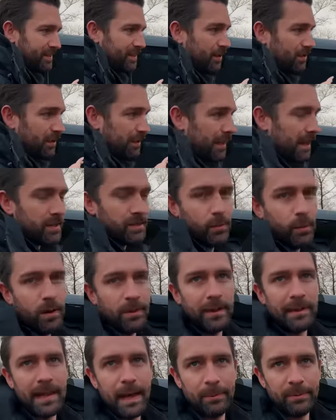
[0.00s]
not the last
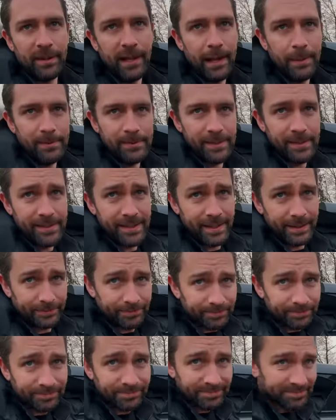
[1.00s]
word in lap times, this thing.
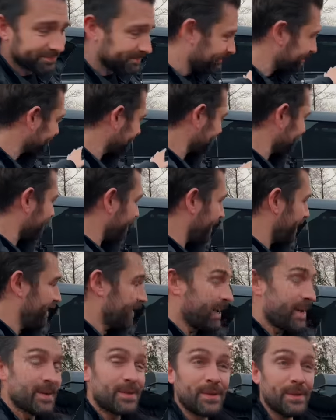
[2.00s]

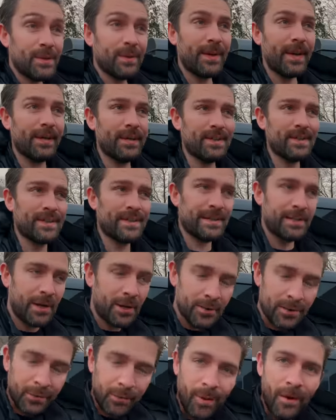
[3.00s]
So you kind of
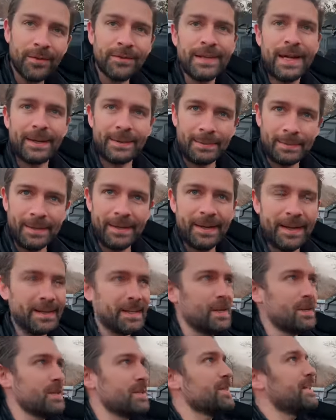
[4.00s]
slow the world down a bit and
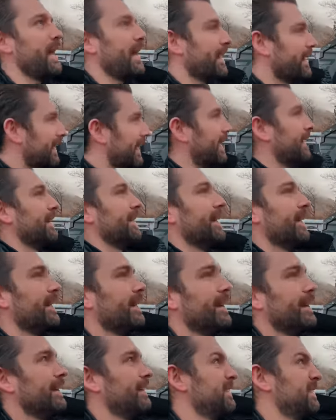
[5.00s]
you just take in
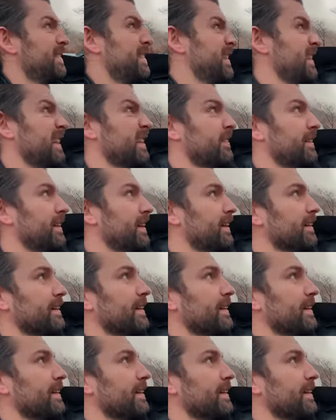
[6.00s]
scenery like